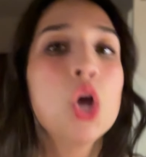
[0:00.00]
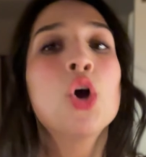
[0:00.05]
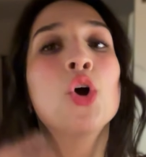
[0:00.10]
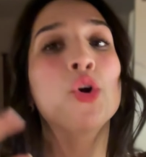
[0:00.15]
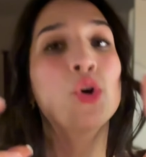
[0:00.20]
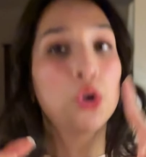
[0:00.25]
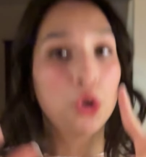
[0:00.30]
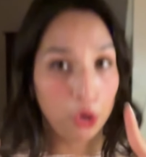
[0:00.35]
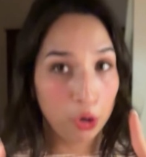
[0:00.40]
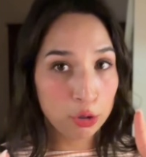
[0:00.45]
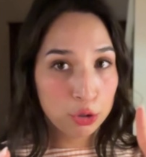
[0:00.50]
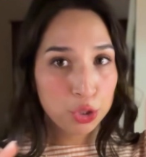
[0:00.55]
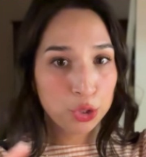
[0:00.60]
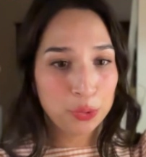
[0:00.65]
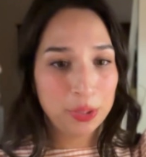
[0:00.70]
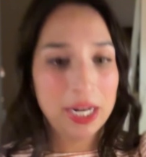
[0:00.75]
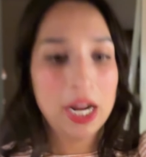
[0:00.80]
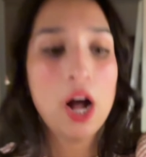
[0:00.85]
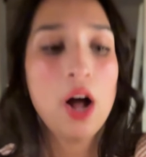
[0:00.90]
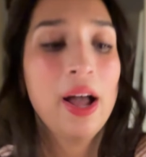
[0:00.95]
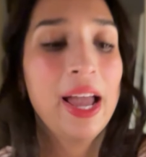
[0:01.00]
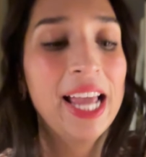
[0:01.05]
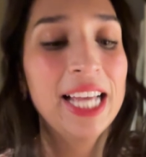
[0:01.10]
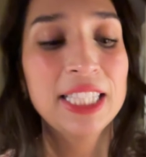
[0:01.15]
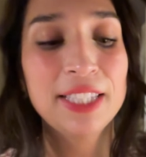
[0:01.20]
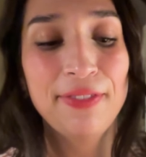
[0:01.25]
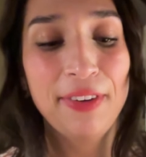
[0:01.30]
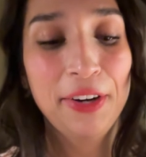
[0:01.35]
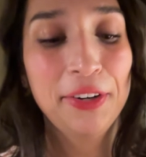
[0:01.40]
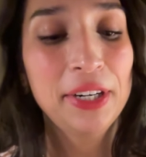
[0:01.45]
grocery haul. It's
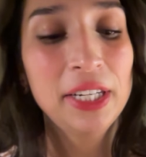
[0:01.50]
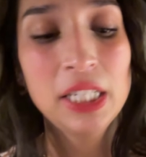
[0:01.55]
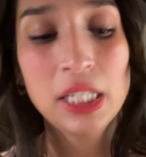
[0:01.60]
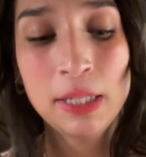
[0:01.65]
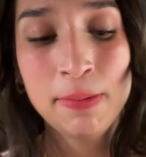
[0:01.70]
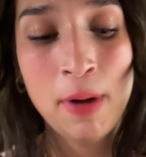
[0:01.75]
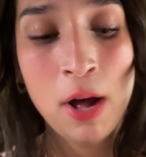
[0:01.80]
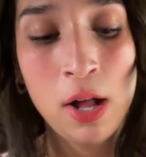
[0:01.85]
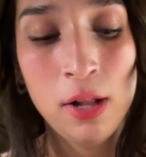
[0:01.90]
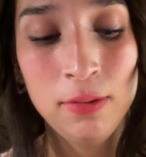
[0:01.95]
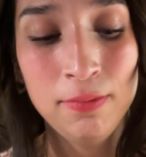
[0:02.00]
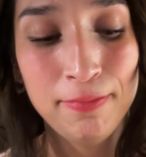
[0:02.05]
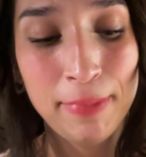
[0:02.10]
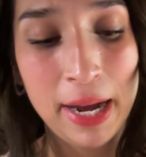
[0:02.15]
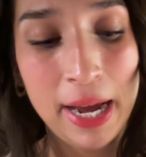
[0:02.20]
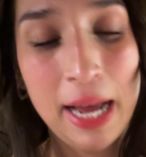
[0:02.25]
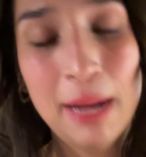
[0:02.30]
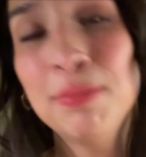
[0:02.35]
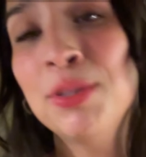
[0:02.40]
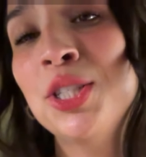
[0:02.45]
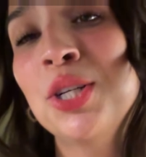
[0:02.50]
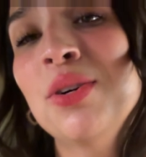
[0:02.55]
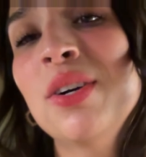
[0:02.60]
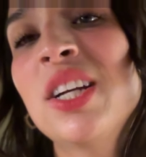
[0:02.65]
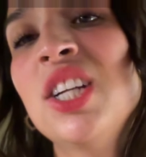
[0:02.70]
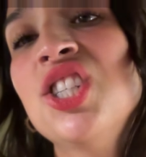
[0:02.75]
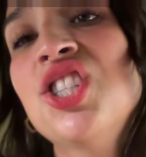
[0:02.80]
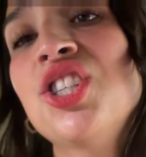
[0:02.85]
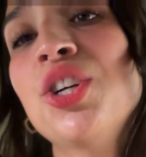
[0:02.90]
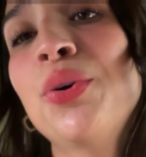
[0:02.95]
very small, but I'm still going
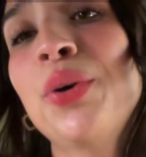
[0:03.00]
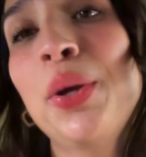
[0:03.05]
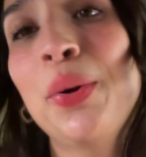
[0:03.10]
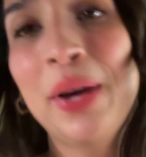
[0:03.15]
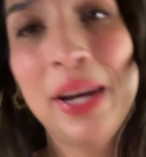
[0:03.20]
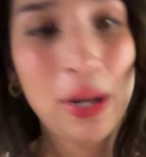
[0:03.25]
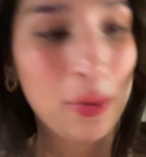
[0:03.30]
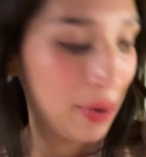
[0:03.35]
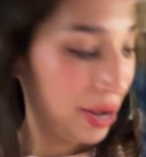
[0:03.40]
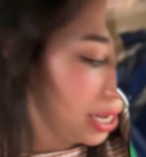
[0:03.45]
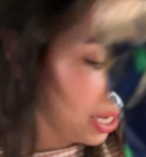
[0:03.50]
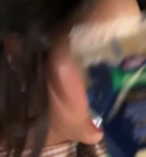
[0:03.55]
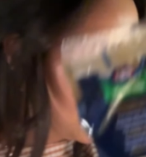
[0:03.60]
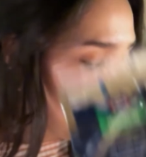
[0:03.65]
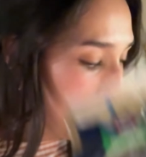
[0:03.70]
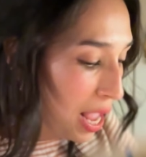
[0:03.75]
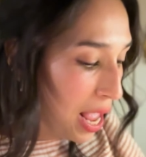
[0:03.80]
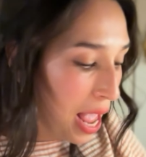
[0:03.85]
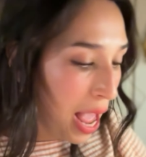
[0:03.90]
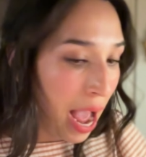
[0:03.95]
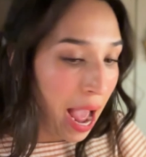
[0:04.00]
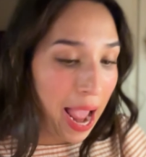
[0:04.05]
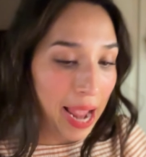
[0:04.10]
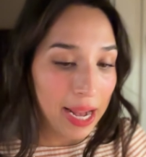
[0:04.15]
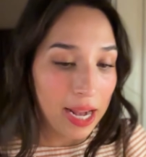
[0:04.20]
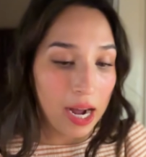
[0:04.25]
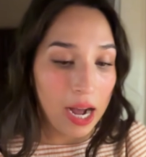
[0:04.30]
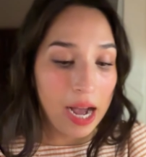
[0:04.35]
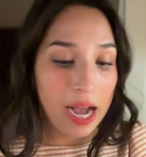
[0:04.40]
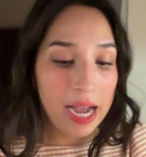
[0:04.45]
to show you anyway. I
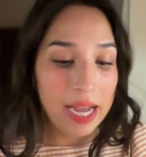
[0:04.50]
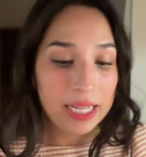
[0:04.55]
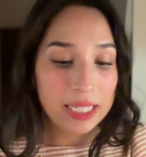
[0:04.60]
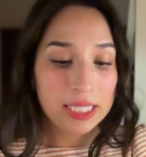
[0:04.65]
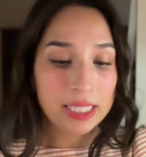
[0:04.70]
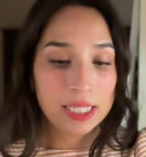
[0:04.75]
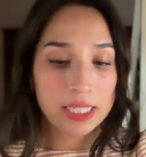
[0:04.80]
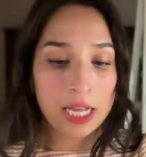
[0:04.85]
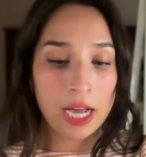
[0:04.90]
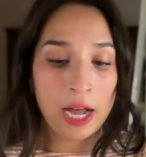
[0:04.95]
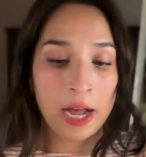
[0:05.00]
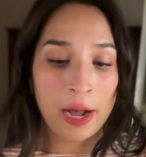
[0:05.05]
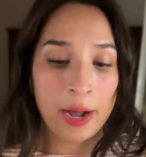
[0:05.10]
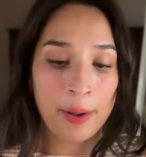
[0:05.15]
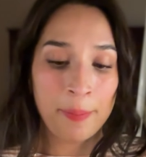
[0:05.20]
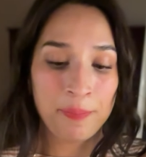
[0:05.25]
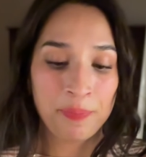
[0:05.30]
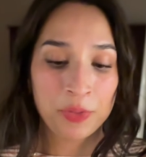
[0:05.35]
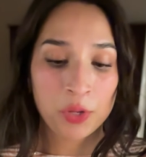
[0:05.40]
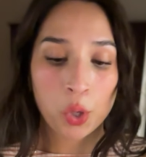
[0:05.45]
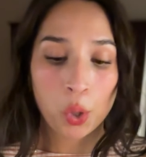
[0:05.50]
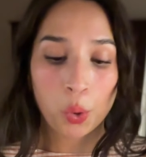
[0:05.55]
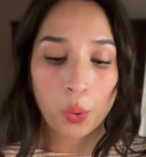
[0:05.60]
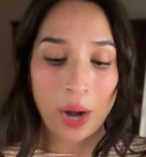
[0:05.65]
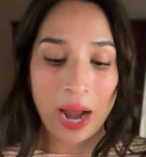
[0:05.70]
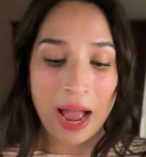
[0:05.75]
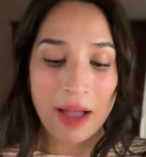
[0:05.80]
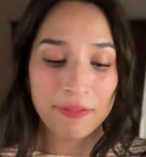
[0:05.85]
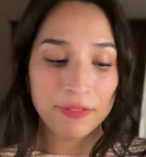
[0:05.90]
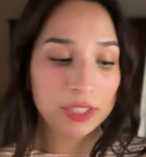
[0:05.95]
got some
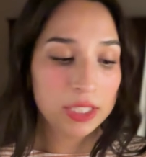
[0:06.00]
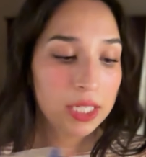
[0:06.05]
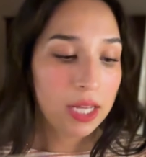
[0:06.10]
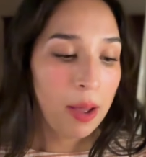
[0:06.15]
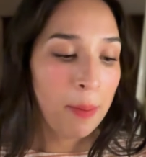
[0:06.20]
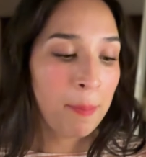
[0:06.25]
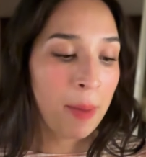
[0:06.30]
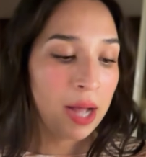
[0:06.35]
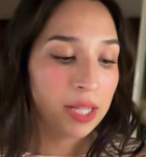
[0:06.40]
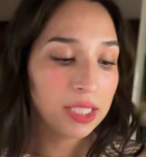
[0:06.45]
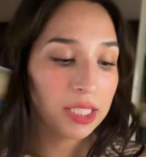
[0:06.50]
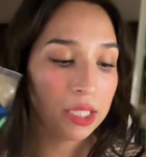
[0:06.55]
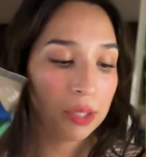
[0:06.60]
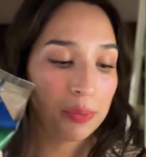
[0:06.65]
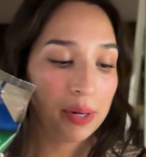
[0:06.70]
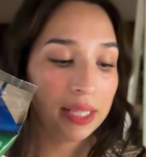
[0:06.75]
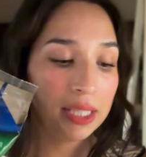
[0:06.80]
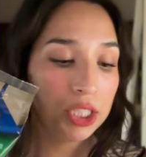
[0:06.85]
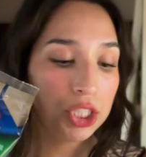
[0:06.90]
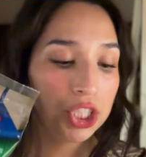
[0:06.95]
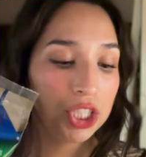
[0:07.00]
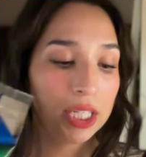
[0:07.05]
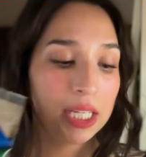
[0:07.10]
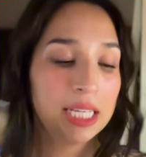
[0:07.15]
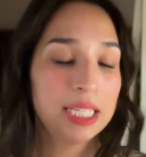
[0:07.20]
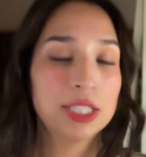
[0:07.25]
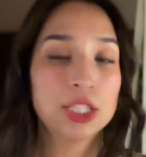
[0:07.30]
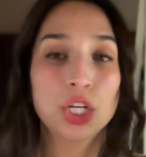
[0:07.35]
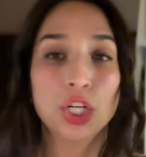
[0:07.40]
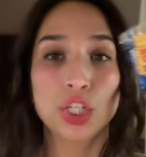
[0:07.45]
Kraft mozzarella
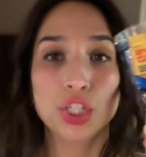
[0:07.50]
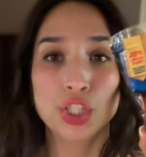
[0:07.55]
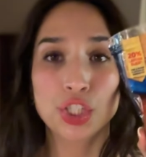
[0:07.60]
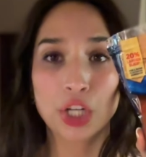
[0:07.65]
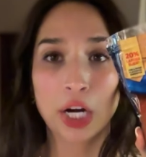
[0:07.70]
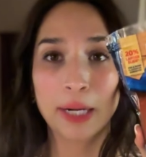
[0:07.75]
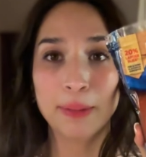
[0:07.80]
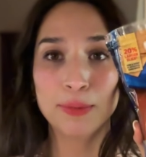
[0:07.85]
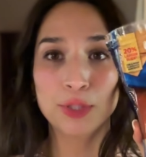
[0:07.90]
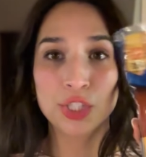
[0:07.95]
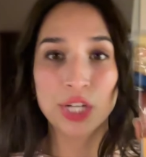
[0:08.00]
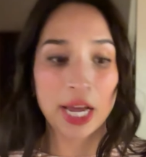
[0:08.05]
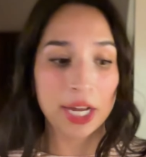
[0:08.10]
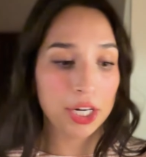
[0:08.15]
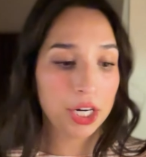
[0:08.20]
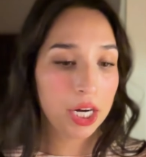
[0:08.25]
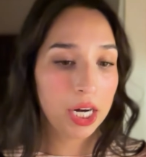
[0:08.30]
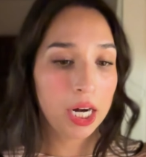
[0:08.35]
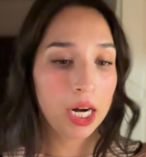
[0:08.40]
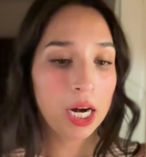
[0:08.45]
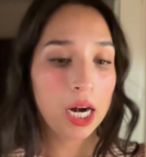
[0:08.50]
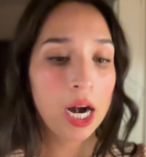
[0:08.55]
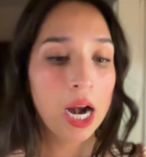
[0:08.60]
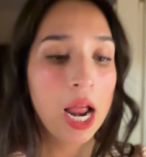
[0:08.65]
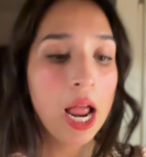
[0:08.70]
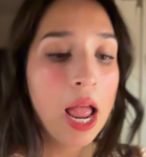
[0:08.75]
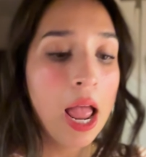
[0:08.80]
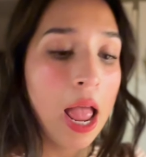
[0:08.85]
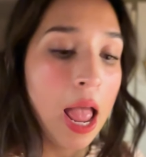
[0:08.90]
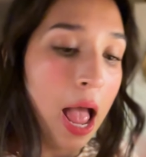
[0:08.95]
cheese, sharp cheddar.
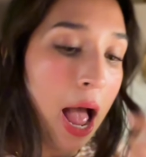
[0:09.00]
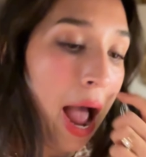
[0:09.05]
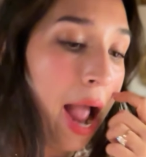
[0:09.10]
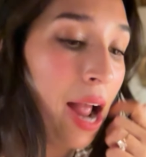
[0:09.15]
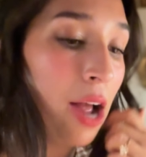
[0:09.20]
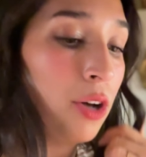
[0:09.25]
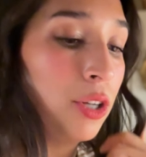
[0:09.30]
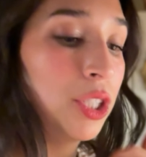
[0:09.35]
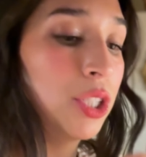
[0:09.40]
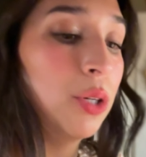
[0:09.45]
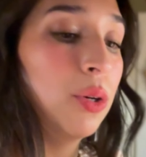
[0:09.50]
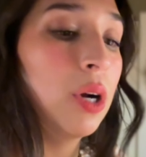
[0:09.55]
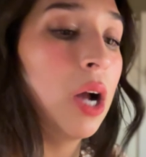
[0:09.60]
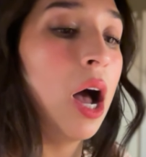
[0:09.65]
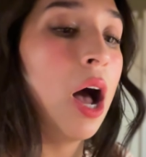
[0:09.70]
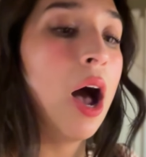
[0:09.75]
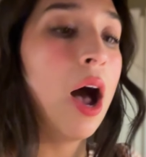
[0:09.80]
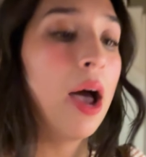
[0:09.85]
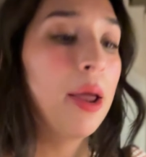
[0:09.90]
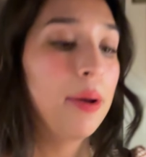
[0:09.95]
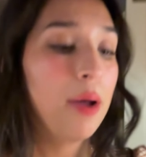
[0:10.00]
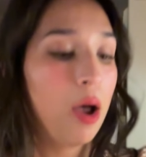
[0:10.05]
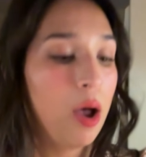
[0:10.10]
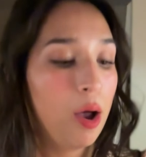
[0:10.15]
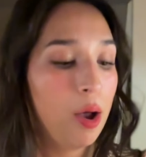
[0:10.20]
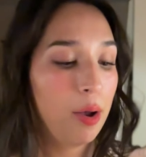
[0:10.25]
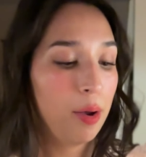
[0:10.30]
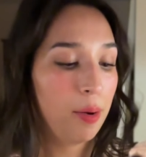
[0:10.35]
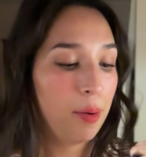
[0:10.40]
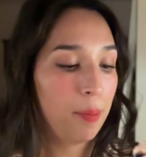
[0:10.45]
I also got
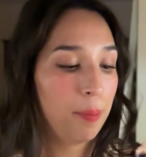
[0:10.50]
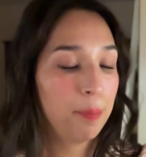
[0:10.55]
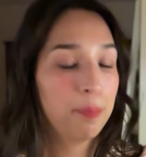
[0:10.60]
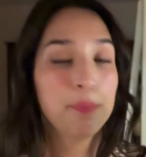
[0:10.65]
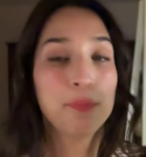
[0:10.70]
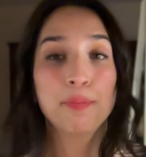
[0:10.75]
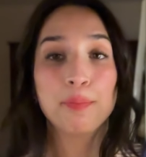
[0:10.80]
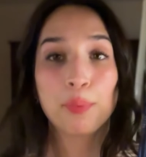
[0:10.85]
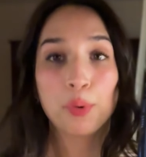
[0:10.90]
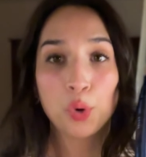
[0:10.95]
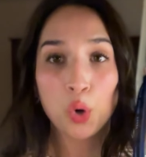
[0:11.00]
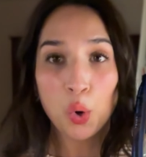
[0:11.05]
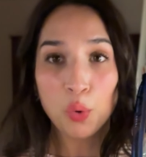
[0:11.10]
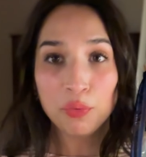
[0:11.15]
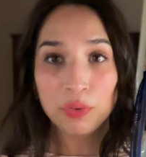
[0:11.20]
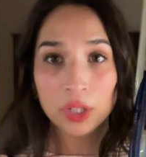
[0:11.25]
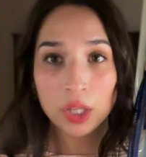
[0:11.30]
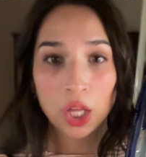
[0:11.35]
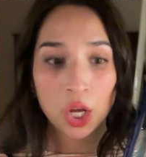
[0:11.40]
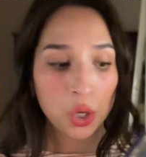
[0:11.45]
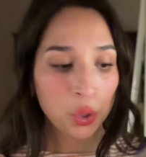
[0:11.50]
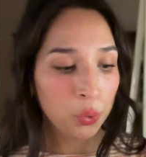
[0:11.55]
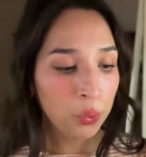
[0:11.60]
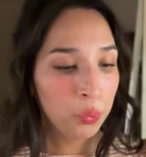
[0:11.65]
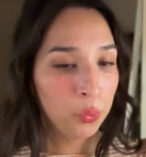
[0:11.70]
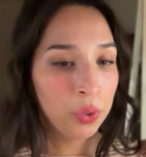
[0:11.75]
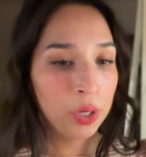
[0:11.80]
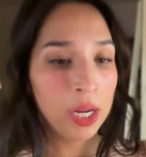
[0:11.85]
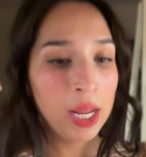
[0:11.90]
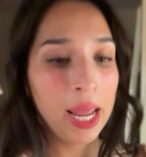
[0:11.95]

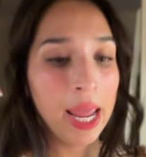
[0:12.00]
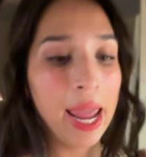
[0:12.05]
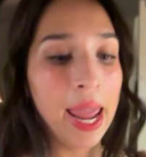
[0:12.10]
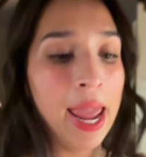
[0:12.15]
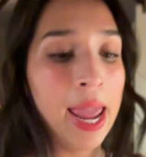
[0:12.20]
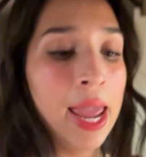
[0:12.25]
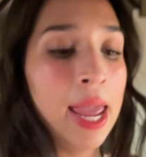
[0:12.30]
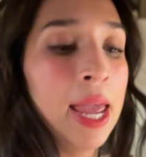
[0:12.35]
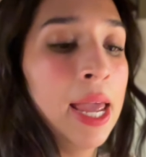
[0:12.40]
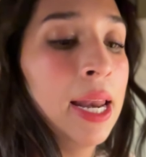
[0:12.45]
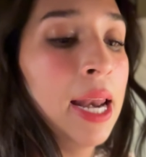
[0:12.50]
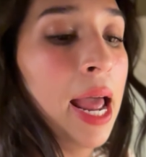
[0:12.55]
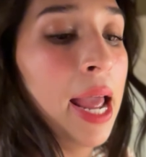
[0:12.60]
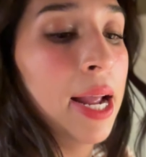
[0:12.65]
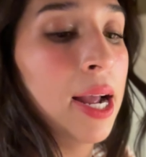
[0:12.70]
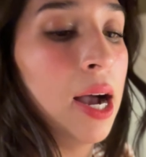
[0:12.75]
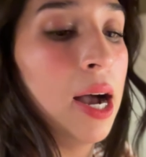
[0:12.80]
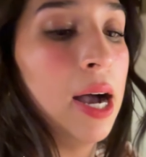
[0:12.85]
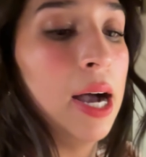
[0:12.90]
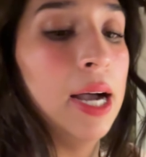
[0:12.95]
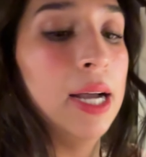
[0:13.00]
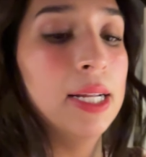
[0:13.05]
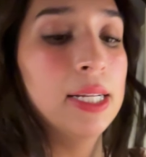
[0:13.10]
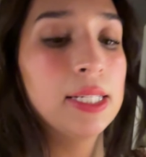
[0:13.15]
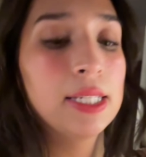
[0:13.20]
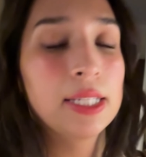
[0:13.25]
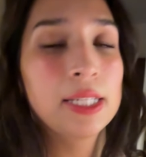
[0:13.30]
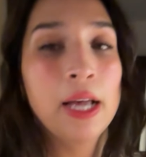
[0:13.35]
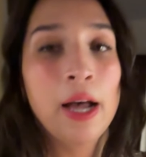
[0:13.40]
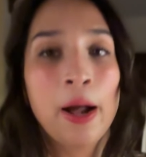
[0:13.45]
provolone, and I got
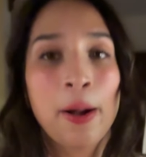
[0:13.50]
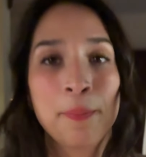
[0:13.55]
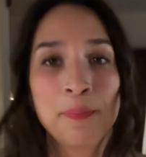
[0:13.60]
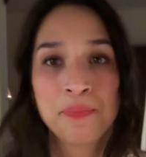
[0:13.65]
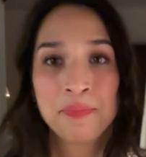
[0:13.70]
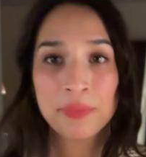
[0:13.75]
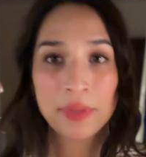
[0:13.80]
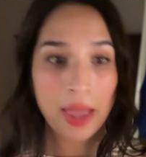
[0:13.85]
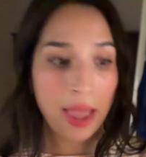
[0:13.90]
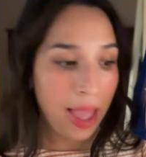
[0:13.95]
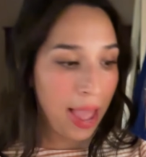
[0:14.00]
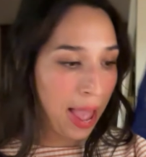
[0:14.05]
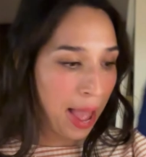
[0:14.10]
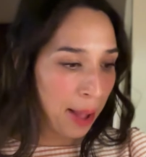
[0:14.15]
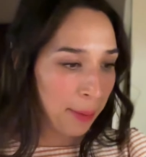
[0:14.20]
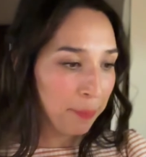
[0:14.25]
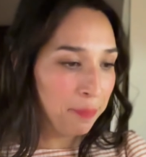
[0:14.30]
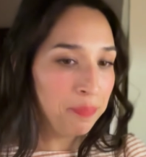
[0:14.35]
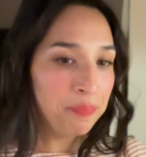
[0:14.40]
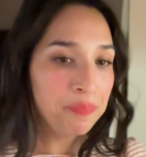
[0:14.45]
some ham